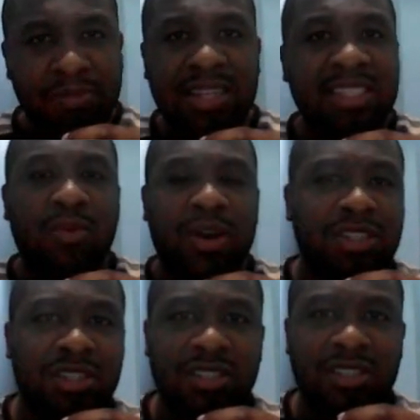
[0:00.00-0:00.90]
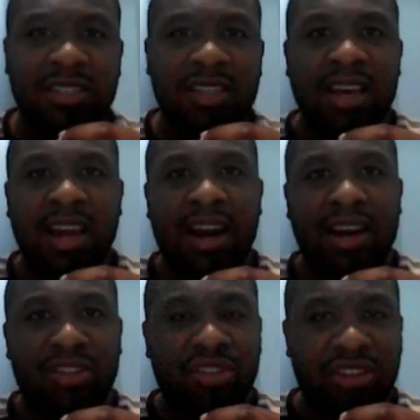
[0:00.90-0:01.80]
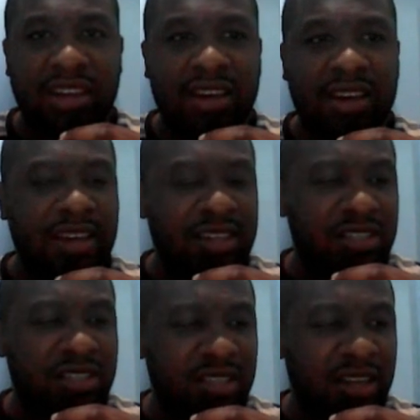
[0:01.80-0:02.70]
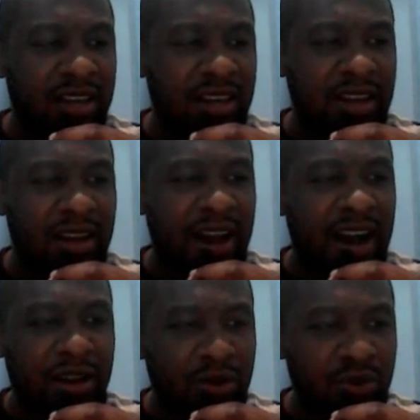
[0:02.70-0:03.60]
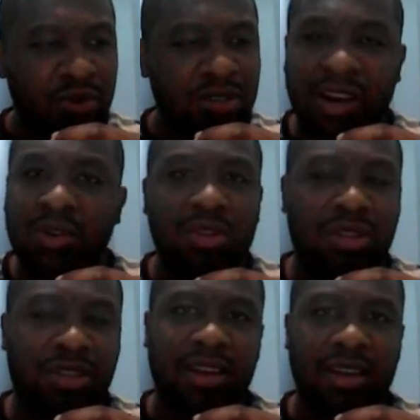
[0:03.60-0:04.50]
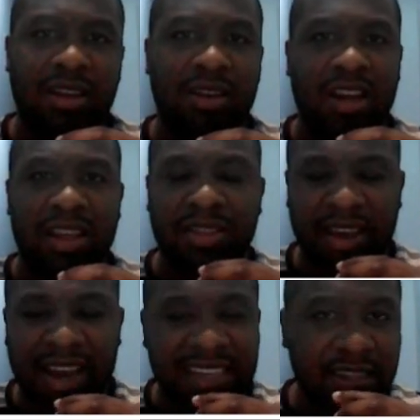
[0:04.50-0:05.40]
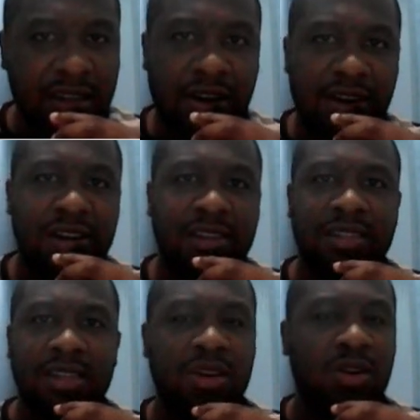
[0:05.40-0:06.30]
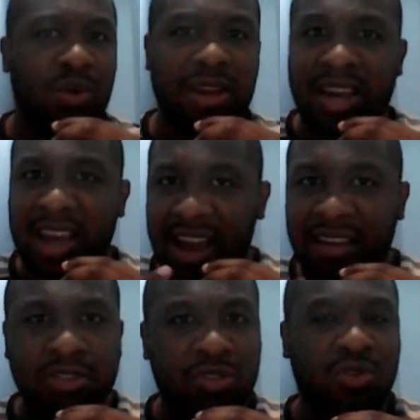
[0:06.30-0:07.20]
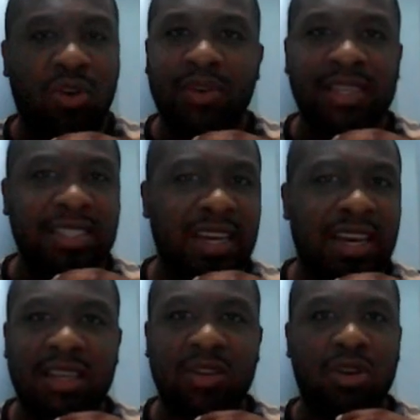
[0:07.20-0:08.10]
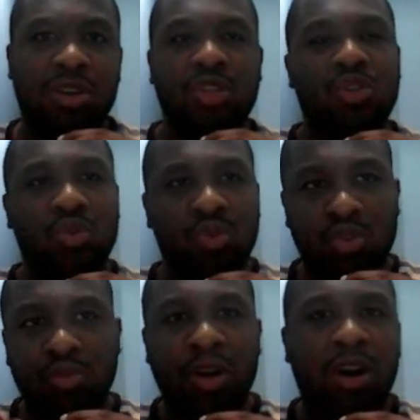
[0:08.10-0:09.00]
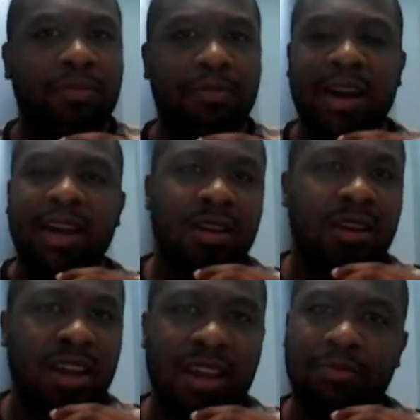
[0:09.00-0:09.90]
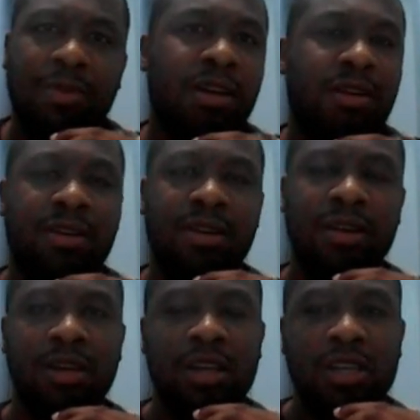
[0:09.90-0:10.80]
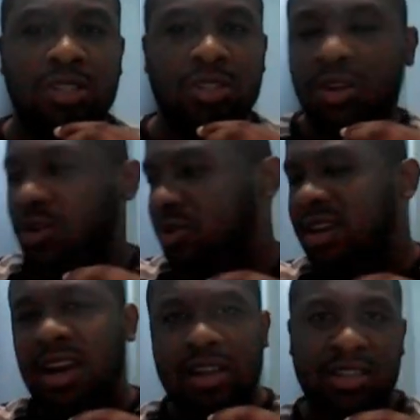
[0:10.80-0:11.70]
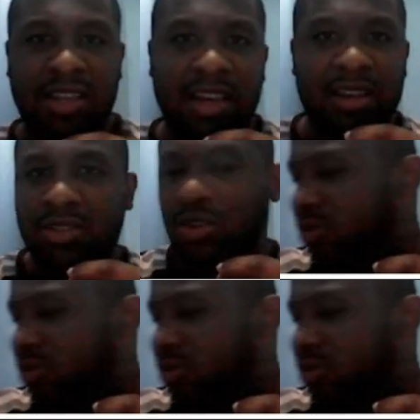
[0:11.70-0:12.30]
simplest questions, I think it's a good thing. I think as learners we have to always ask in order to become better and better. So yeah,